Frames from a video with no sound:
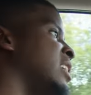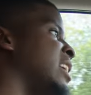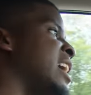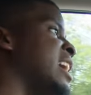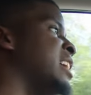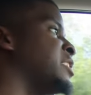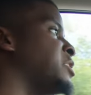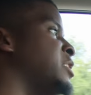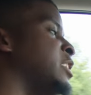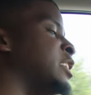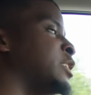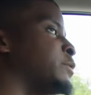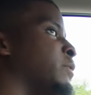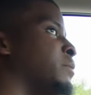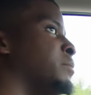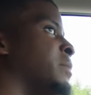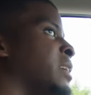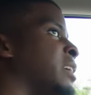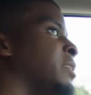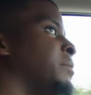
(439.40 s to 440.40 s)
That's just
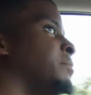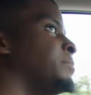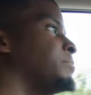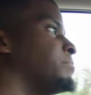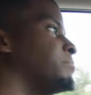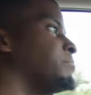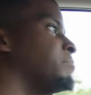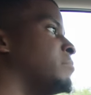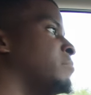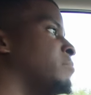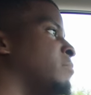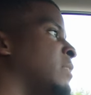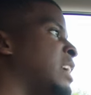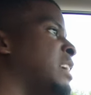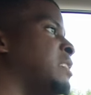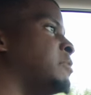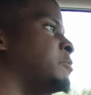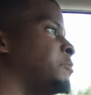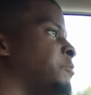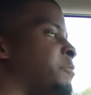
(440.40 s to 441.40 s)
for me,
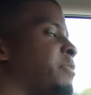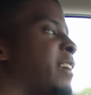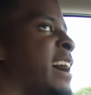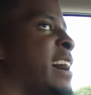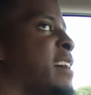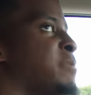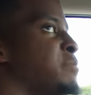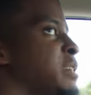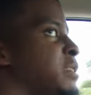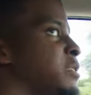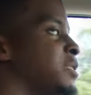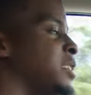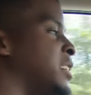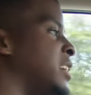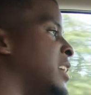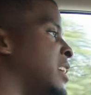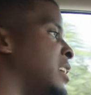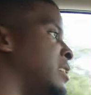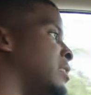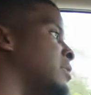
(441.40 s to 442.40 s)
eating 5 meals a
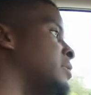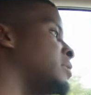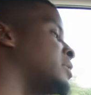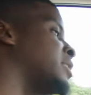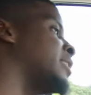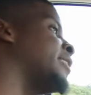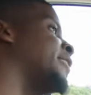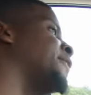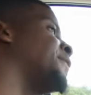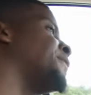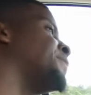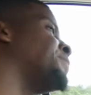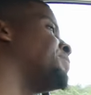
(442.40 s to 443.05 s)
day, so.